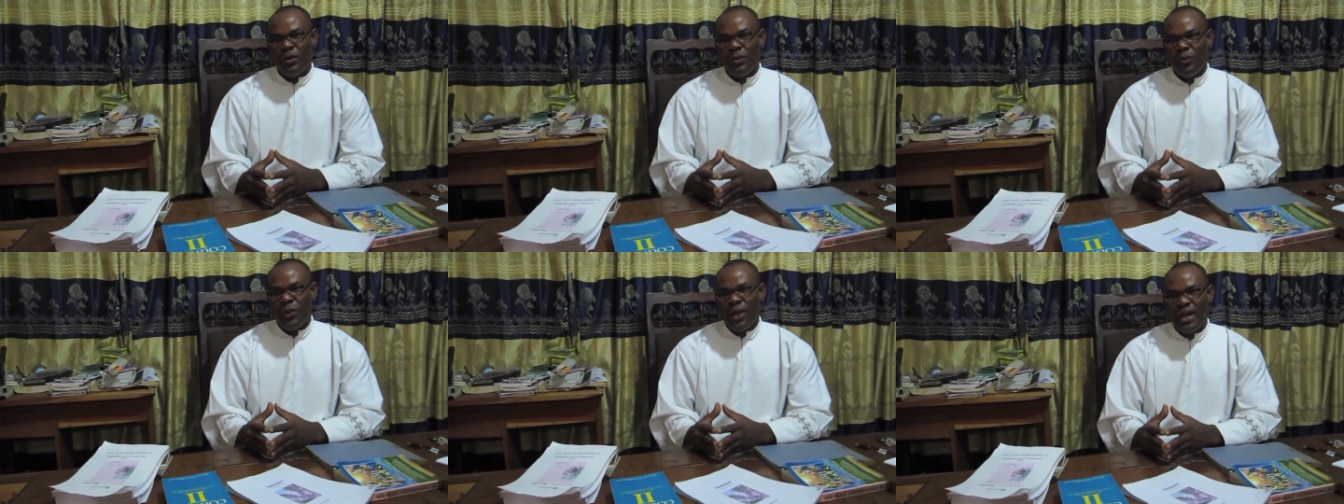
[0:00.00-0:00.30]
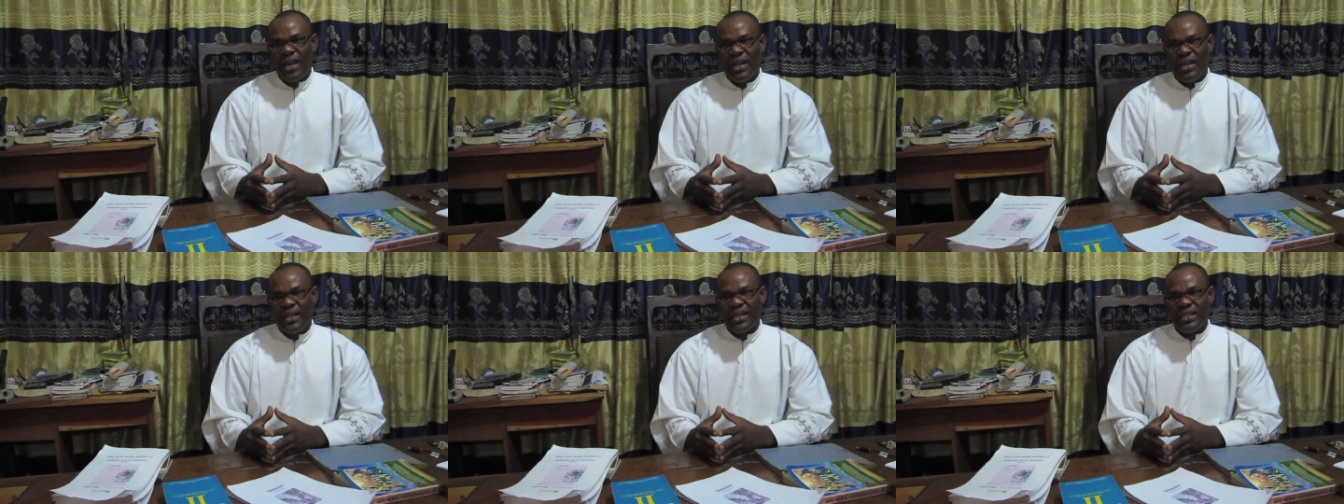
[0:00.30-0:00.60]

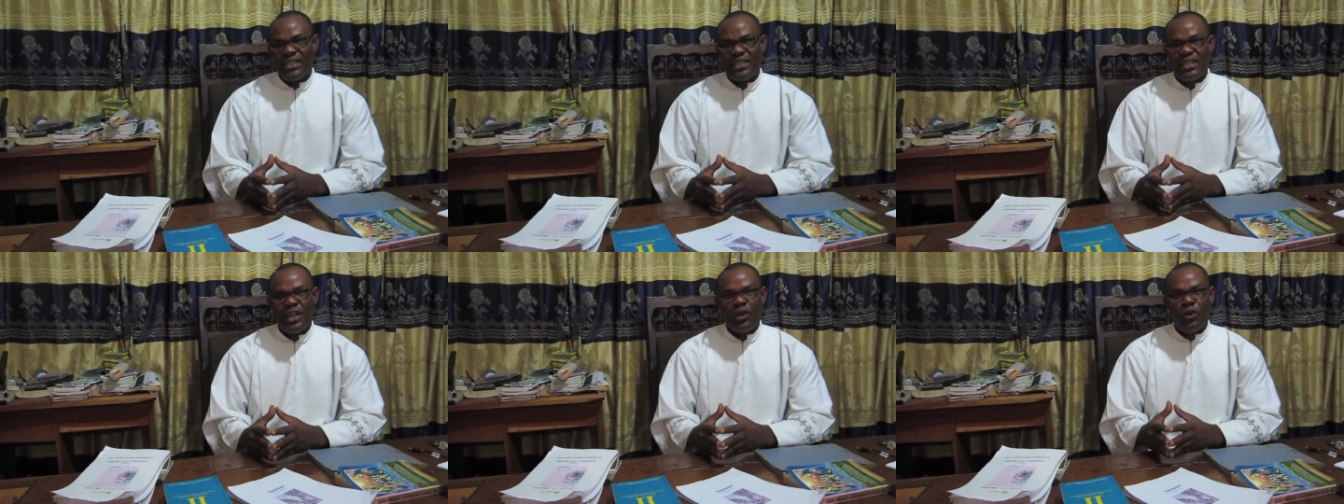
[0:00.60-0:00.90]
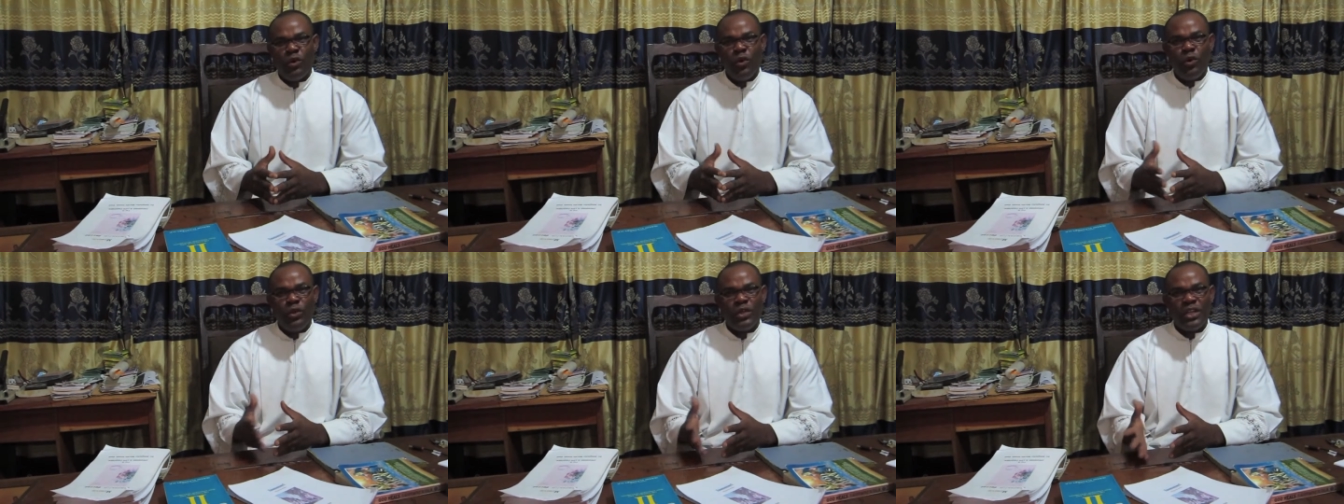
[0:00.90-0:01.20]
we're neglecting
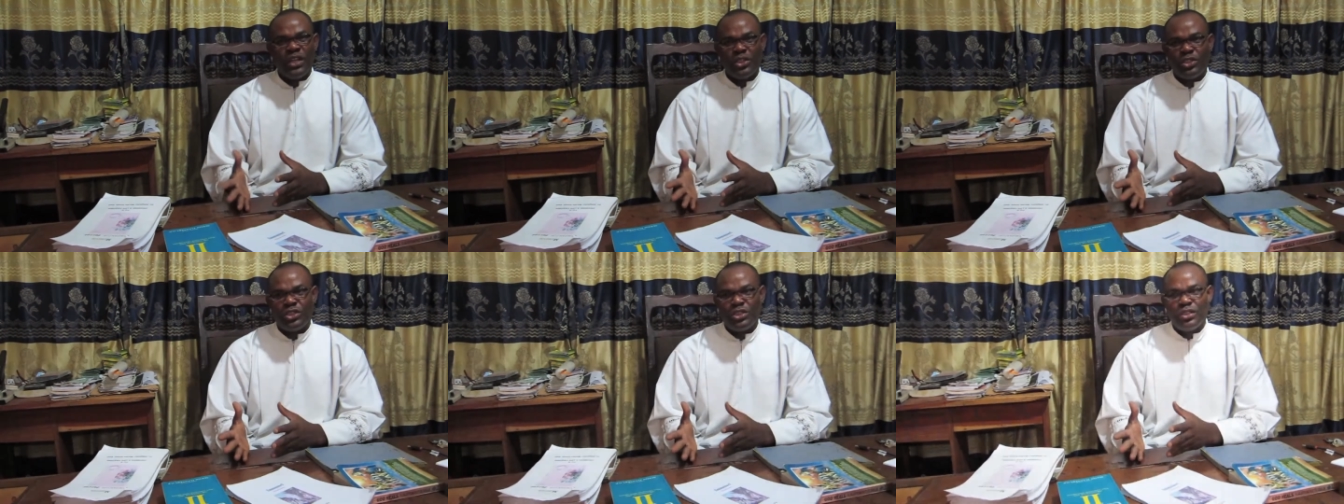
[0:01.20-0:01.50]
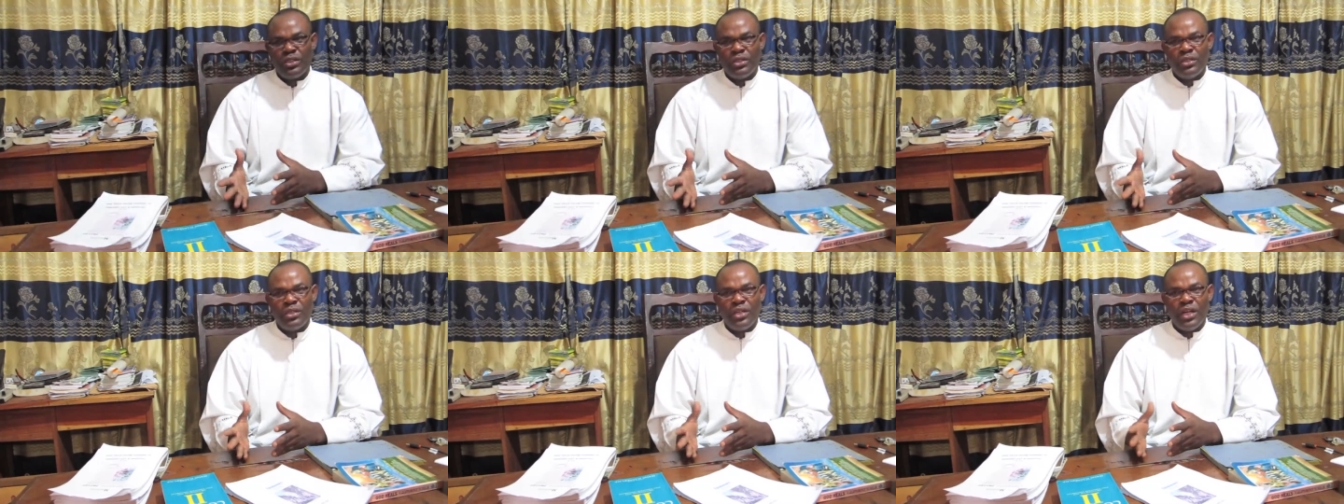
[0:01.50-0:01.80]
a whole
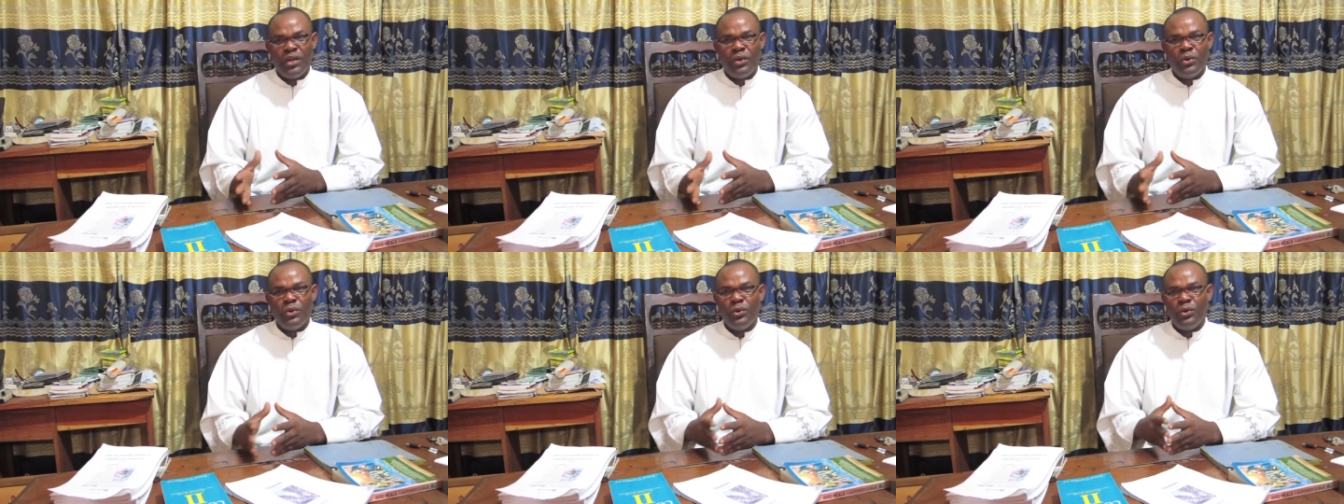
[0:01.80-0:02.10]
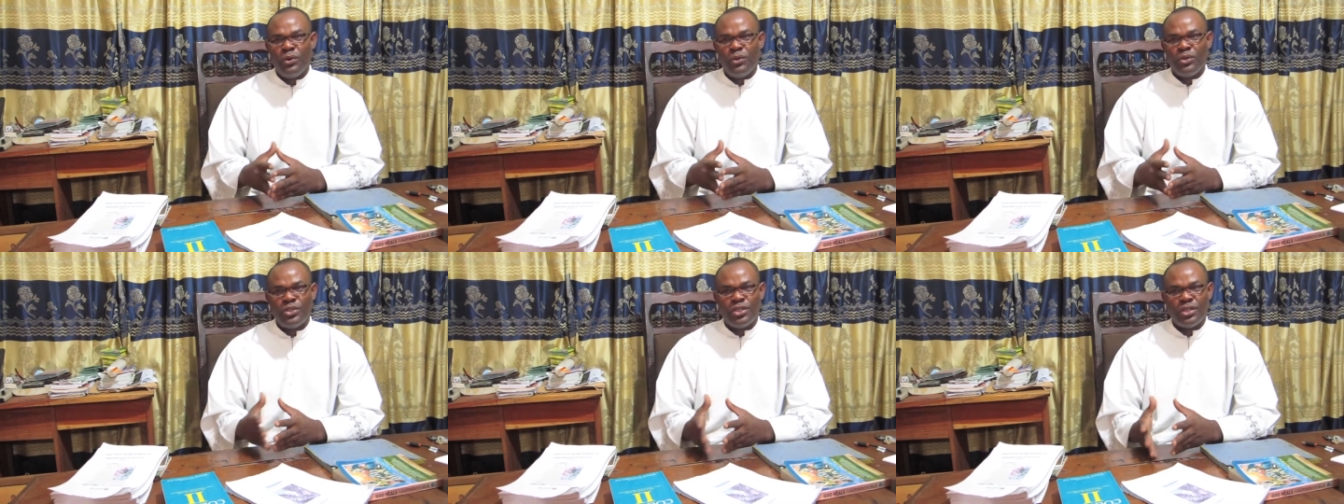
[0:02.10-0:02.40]
nation, a
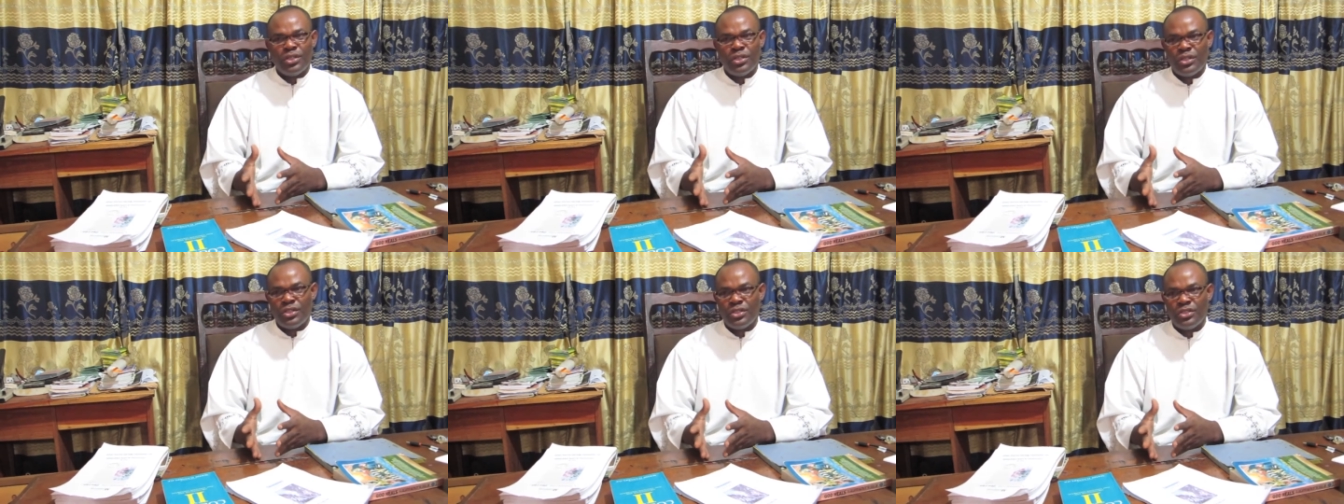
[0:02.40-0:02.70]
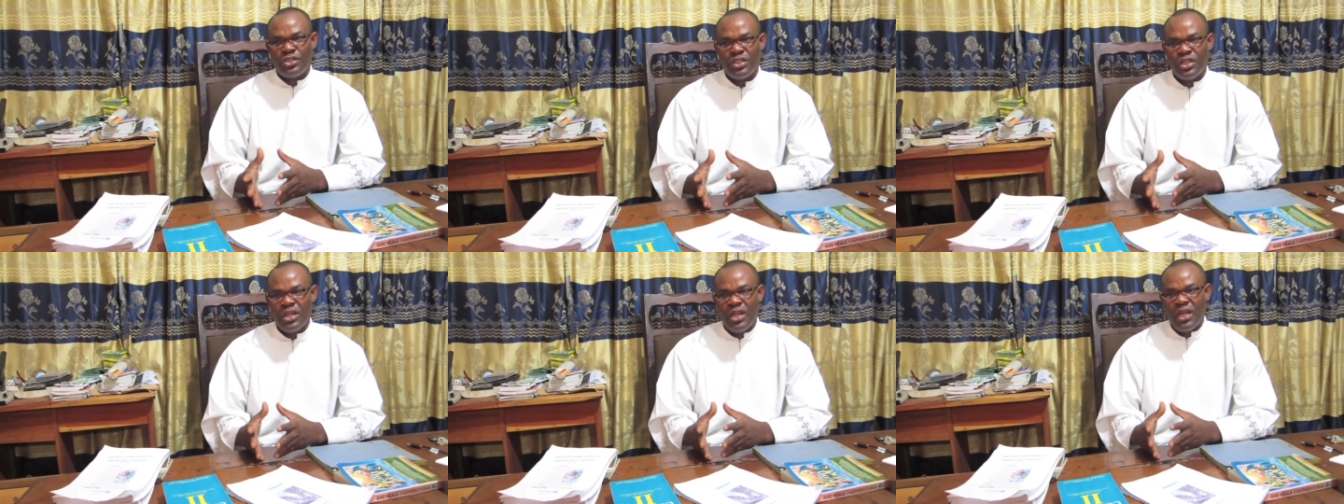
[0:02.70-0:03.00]
whole
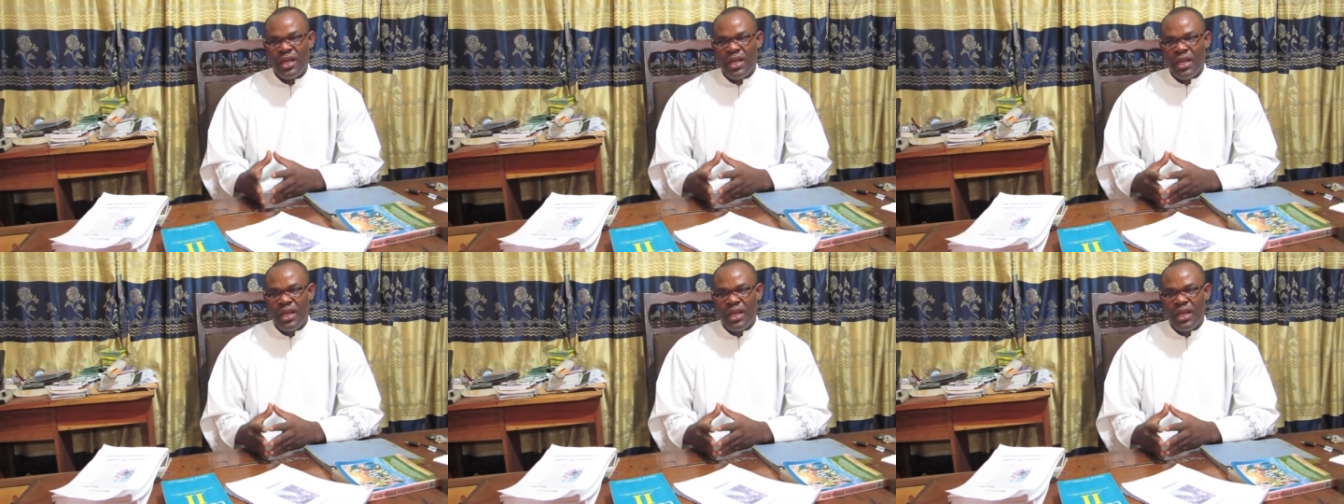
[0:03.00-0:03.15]
church.